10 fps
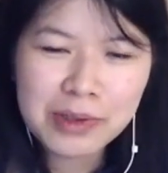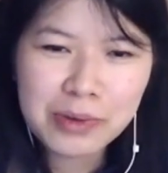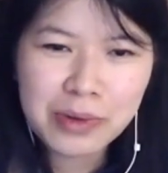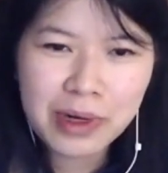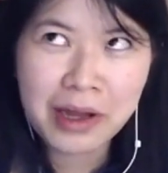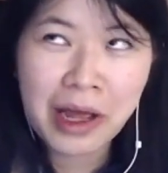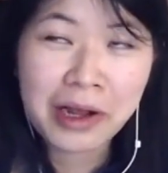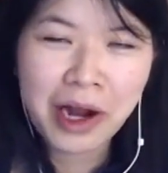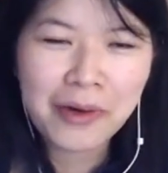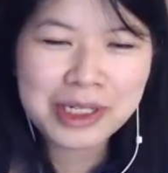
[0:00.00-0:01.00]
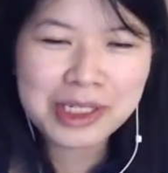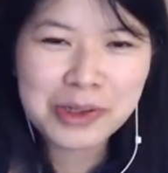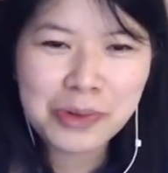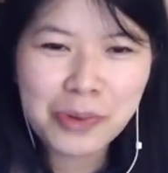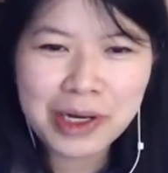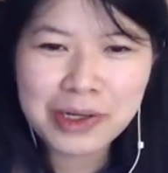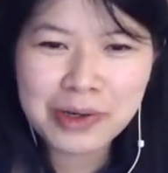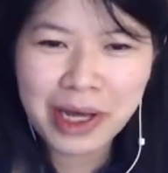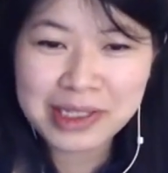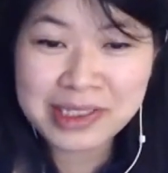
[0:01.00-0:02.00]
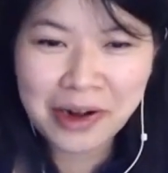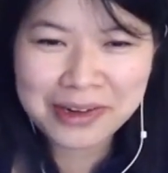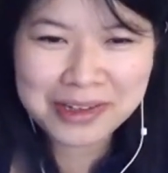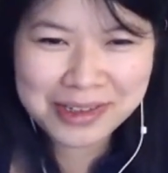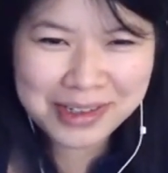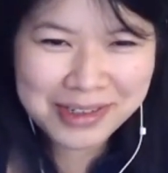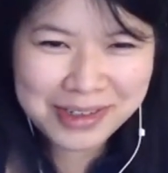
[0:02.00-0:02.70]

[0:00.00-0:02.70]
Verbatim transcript: you and encourage you when you get stuck.